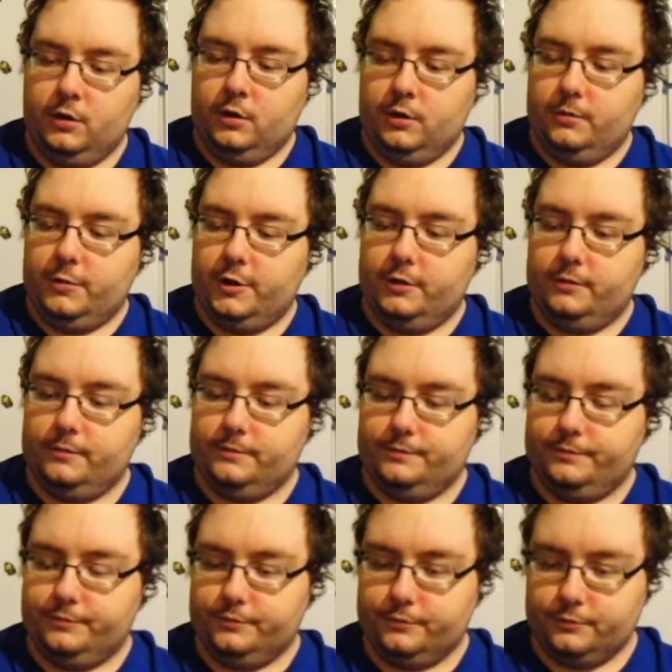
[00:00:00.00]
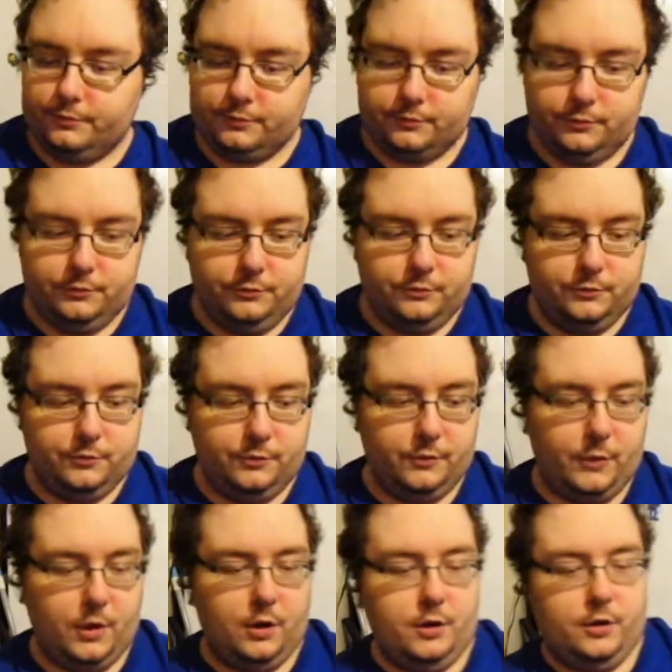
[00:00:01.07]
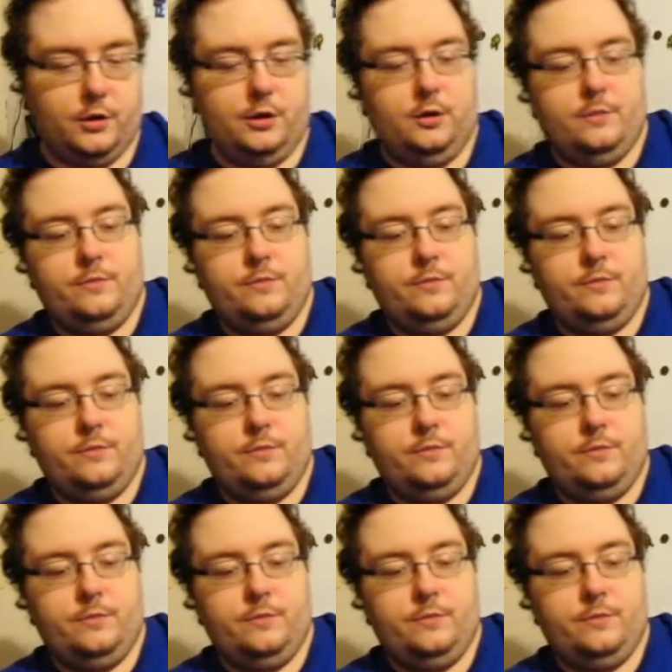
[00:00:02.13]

But, okay.